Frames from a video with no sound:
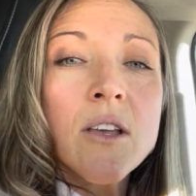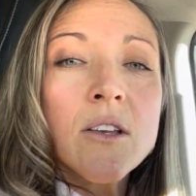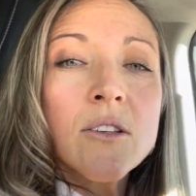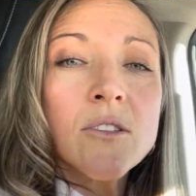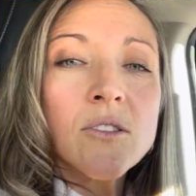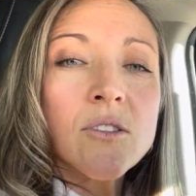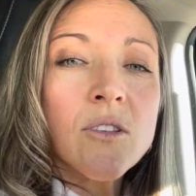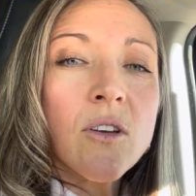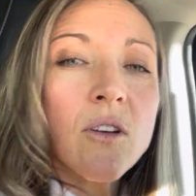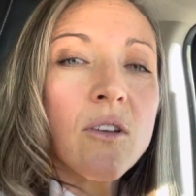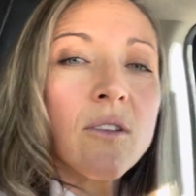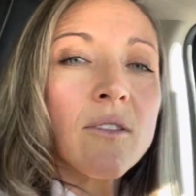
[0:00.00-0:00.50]

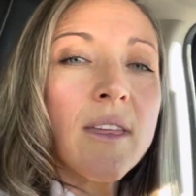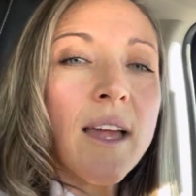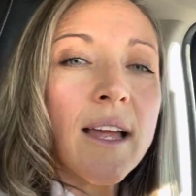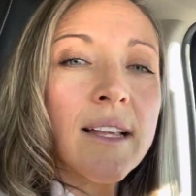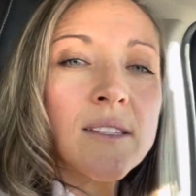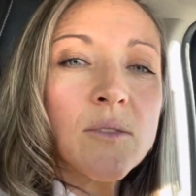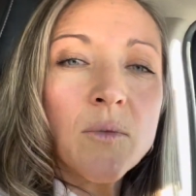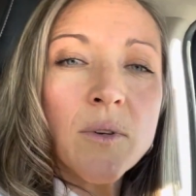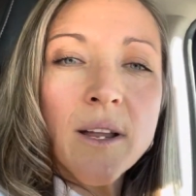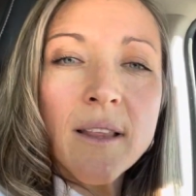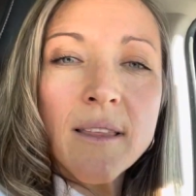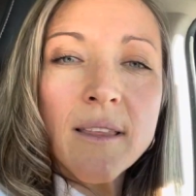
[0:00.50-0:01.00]
So
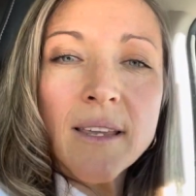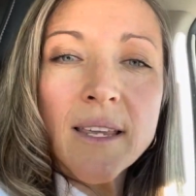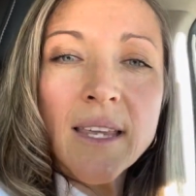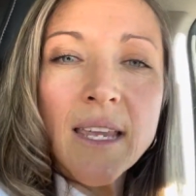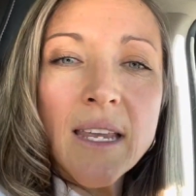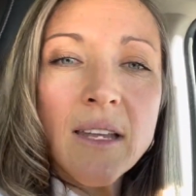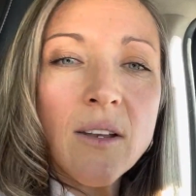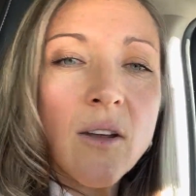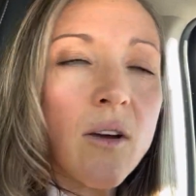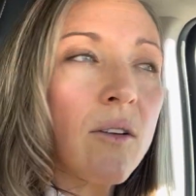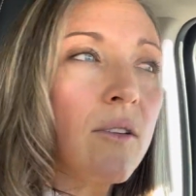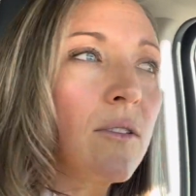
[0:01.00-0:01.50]
that's one of the
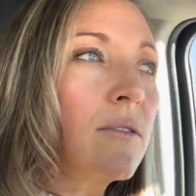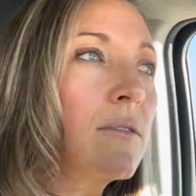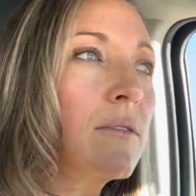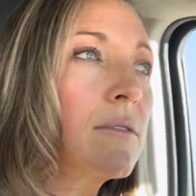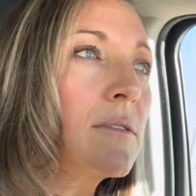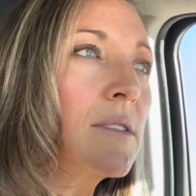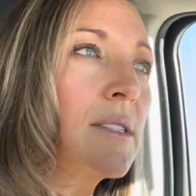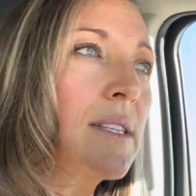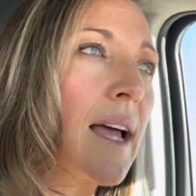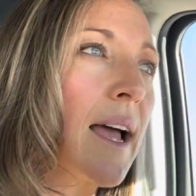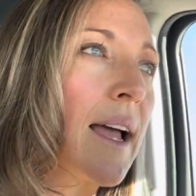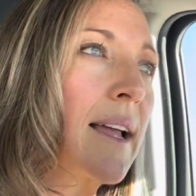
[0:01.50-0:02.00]
keynote
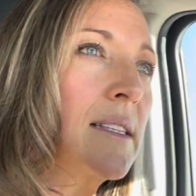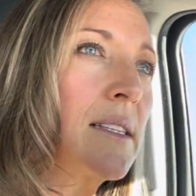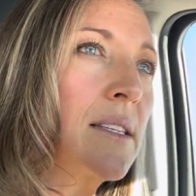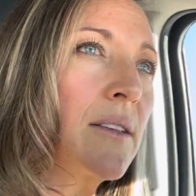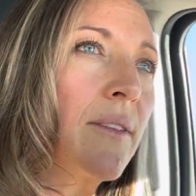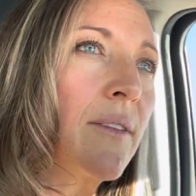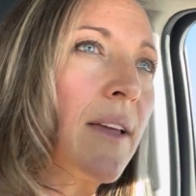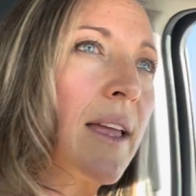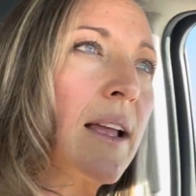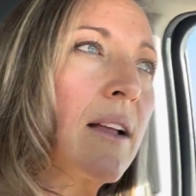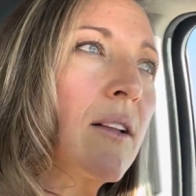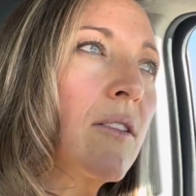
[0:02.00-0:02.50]
signs of
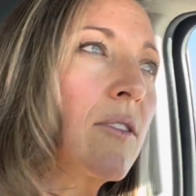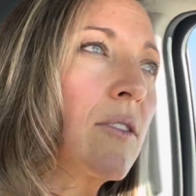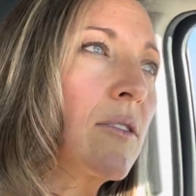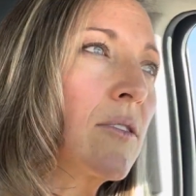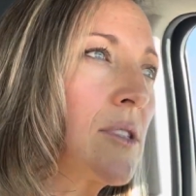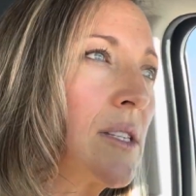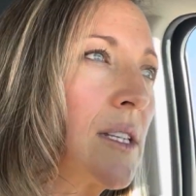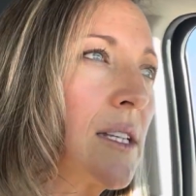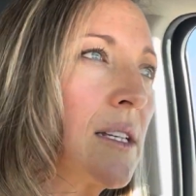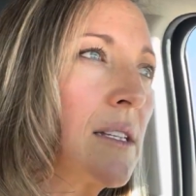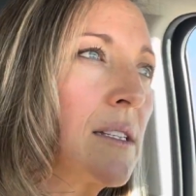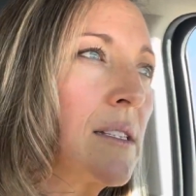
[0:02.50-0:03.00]

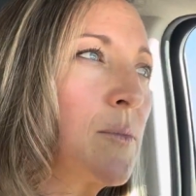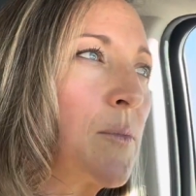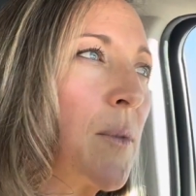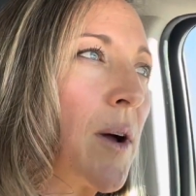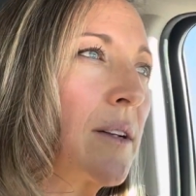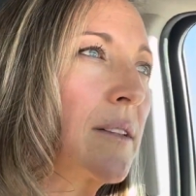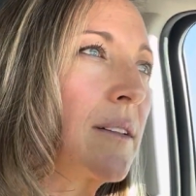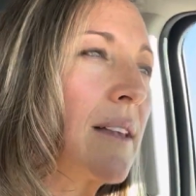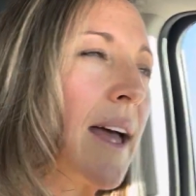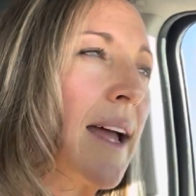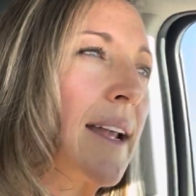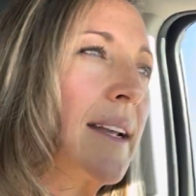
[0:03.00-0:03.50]
ankylosing
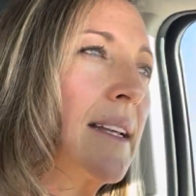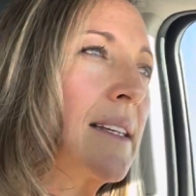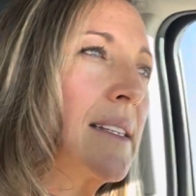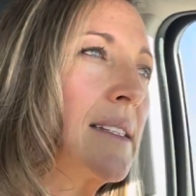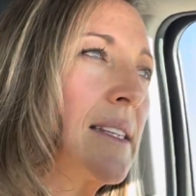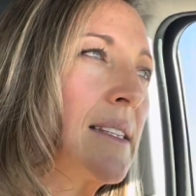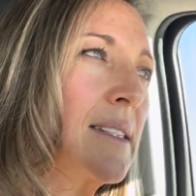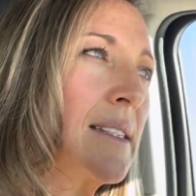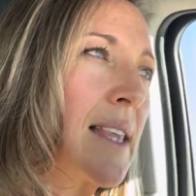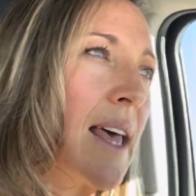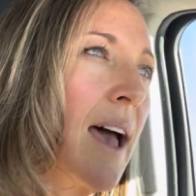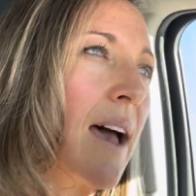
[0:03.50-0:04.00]
spondylitis,
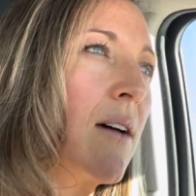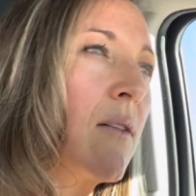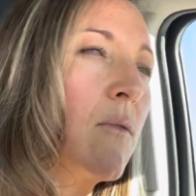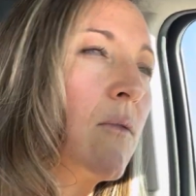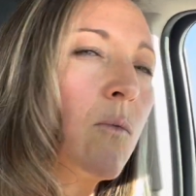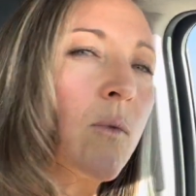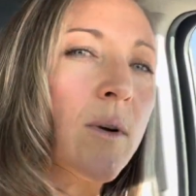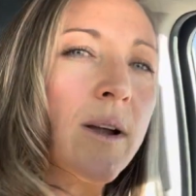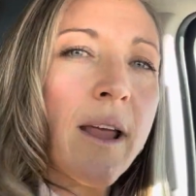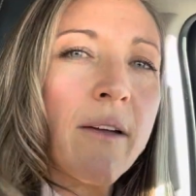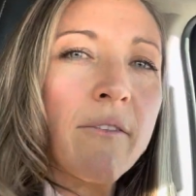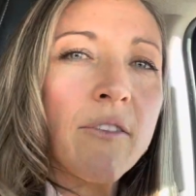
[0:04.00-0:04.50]
is that
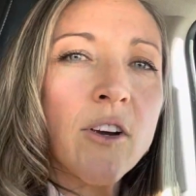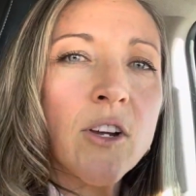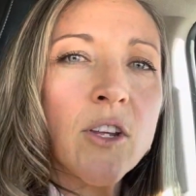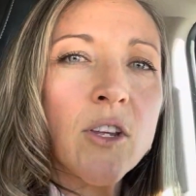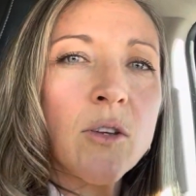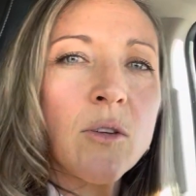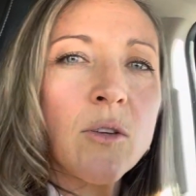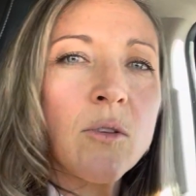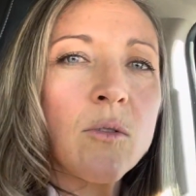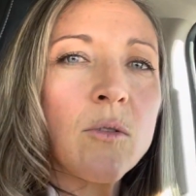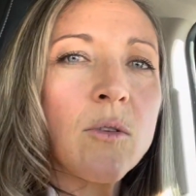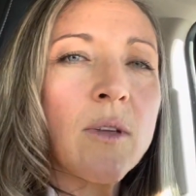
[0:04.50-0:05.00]
whenever
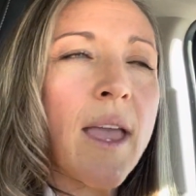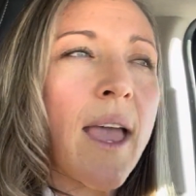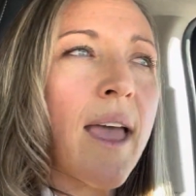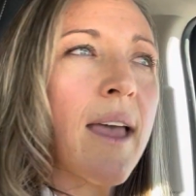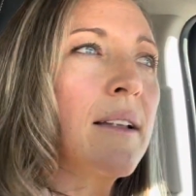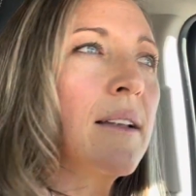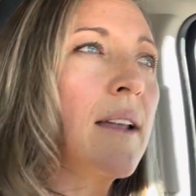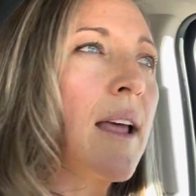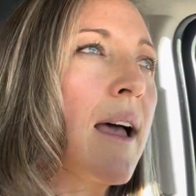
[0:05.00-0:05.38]
you get